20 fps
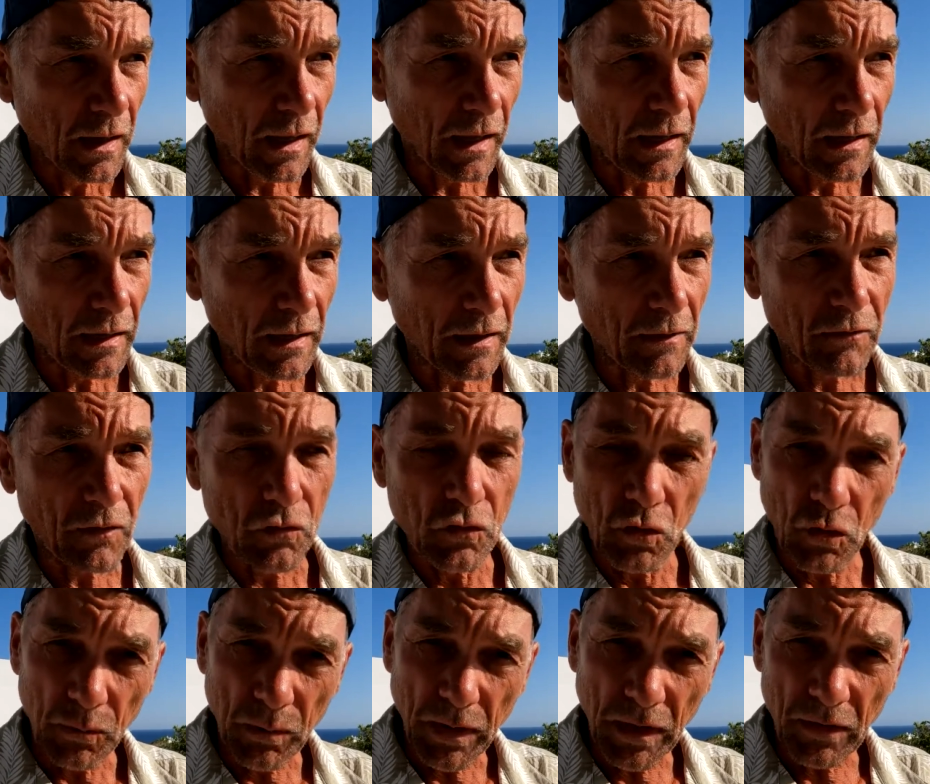and it's a
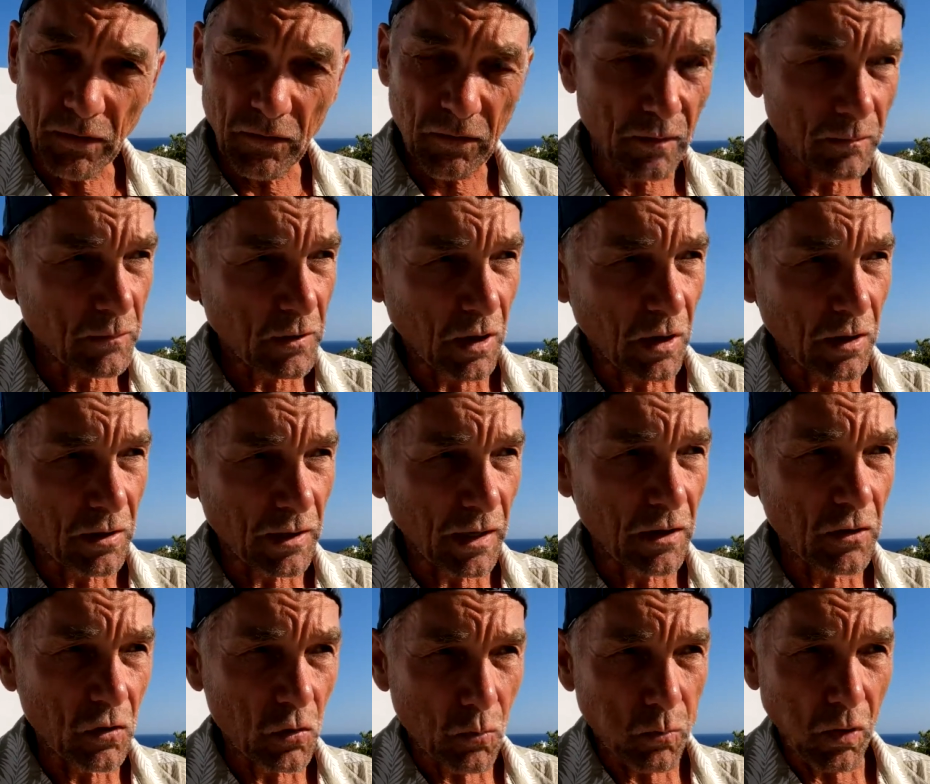European SIM card
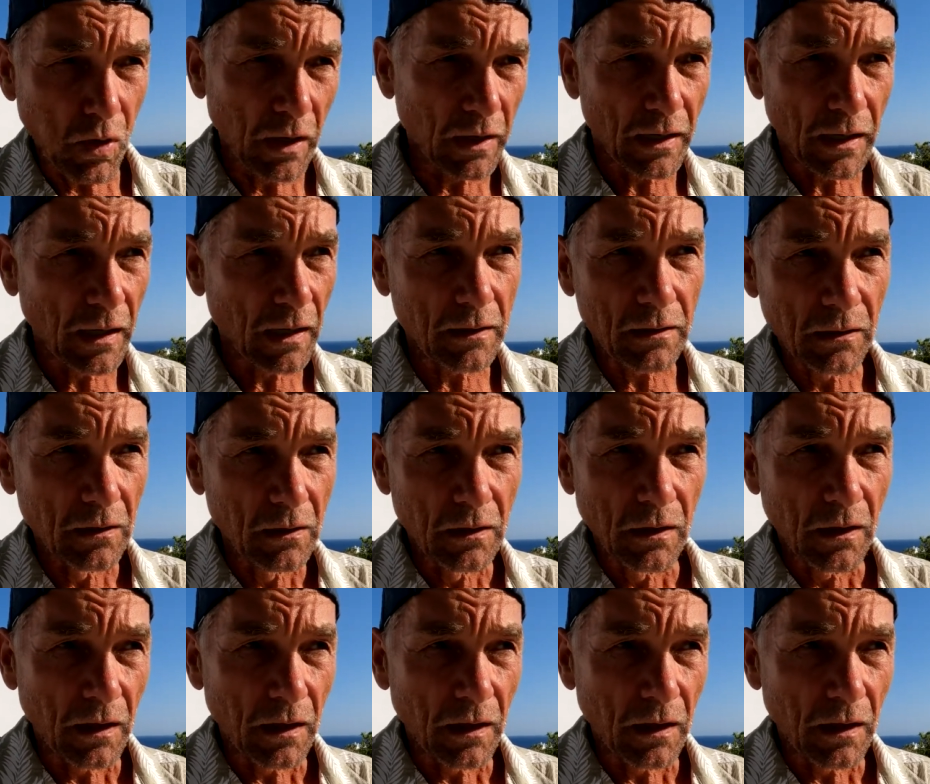and you plug in